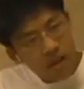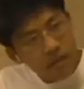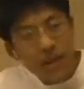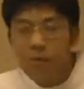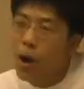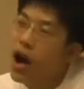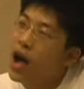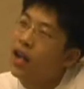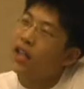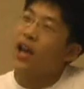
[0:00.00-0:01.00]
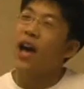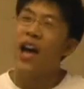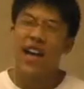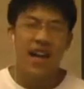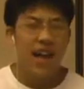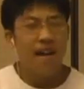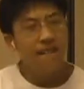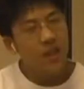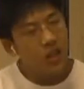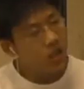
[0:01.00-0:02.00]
me why I have to